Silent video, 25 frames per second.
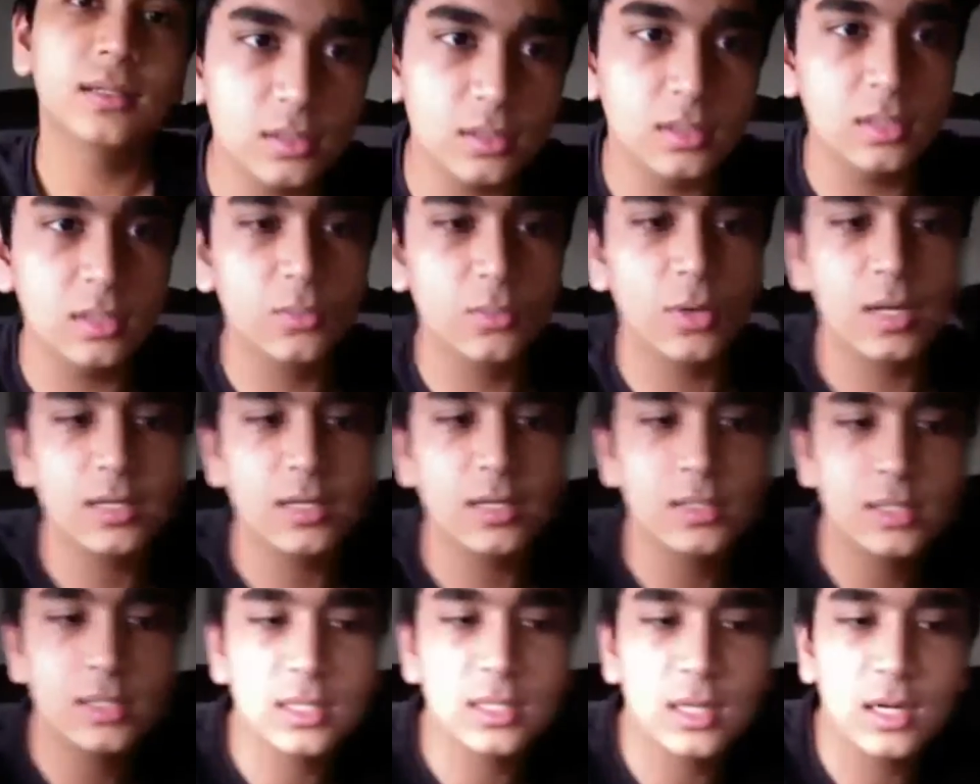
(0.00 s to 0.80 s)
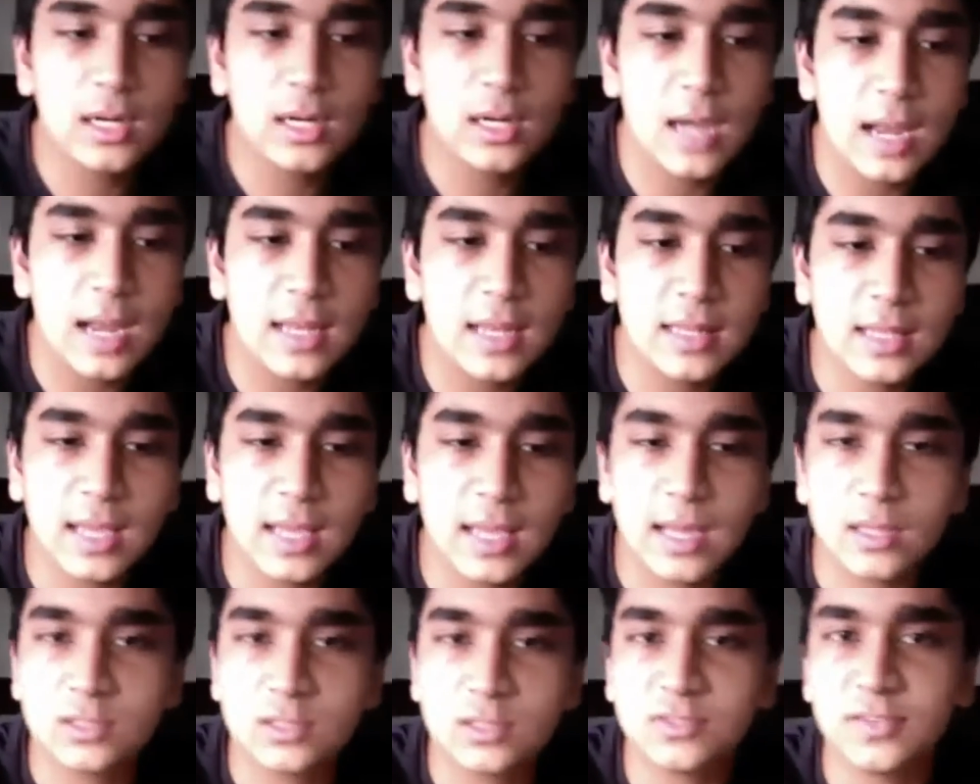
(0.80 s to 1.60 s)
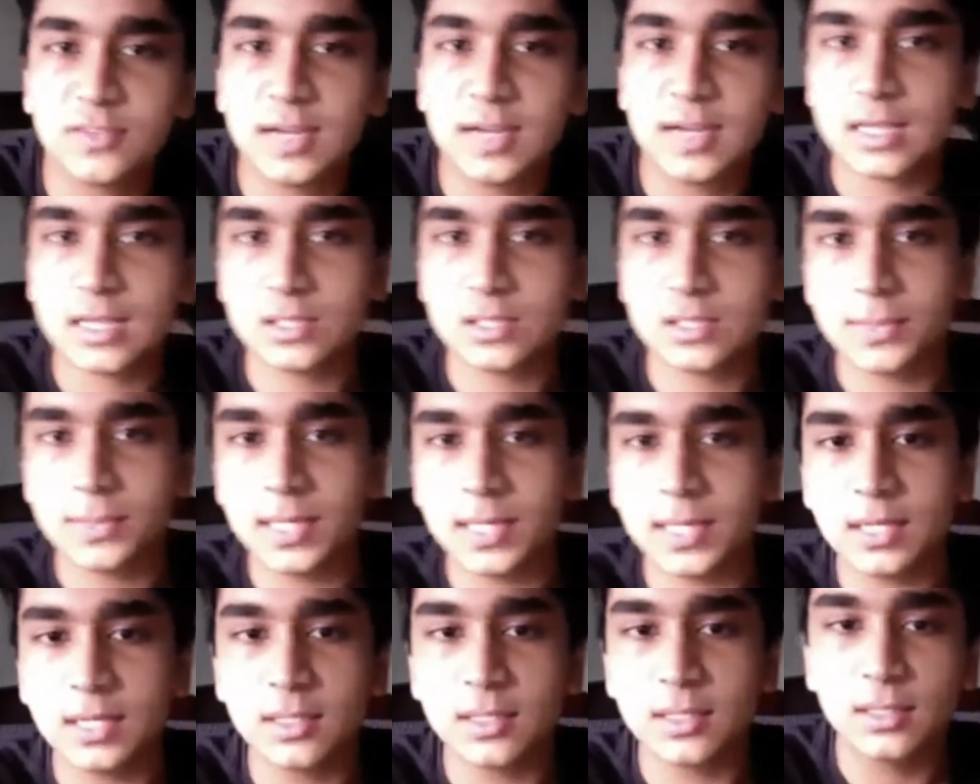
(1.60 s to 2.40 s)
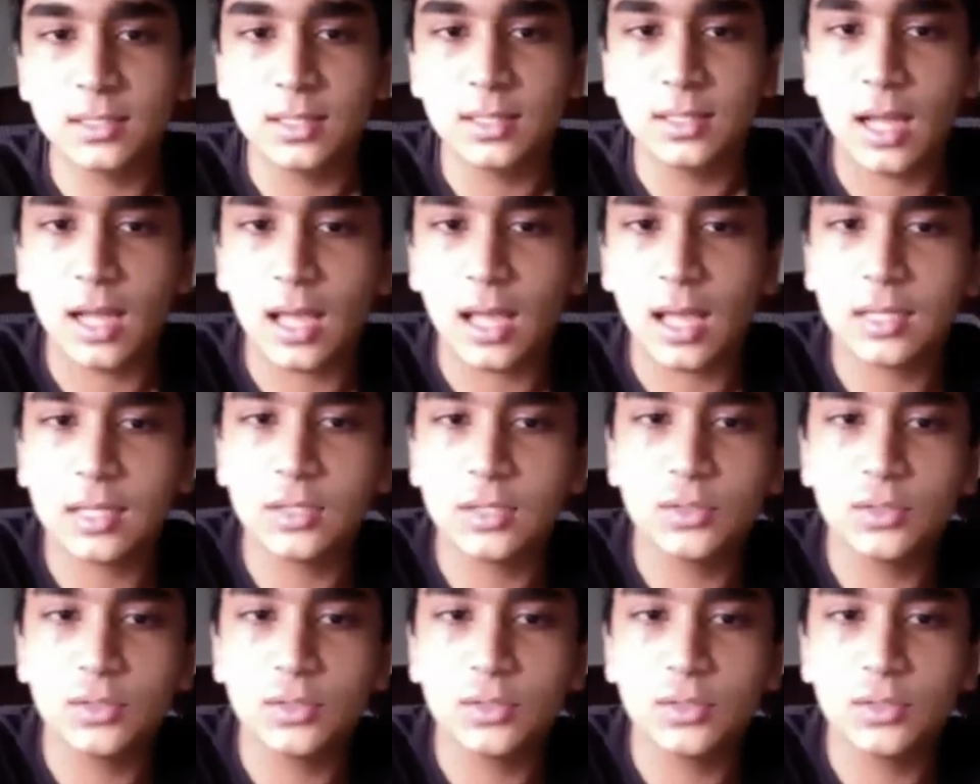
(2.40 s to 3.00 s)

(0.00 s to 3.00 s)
you want to learn anything else for next week? I could do two.